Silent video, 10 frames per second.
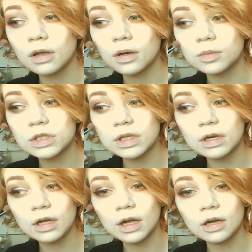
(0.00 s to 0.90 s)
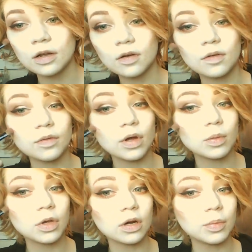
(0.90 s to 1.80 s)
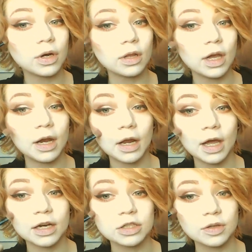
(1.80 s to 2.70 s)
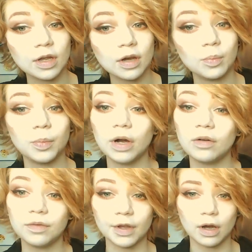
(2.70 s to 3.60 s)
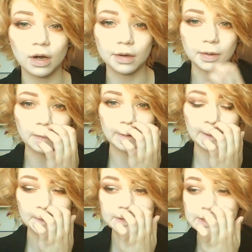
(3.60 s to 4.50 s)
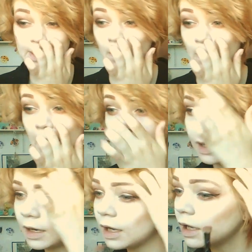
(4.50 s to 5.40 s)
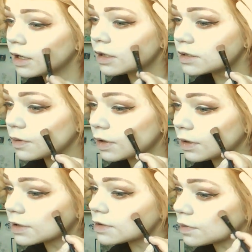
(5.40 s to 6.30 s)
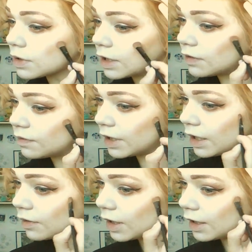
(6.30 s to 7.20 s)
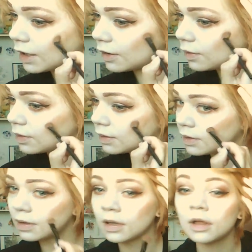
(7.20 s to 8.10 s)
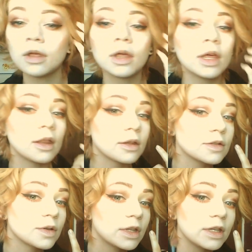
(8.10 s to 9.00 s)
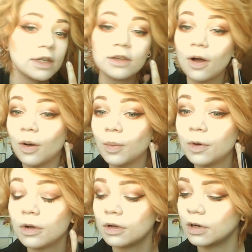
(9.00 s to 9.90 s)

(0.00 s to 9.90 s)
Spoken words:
And I'm just gonna I'm gonna put a line actually above the contour. You'll see why. So it looks really funny right now. It's really dumb.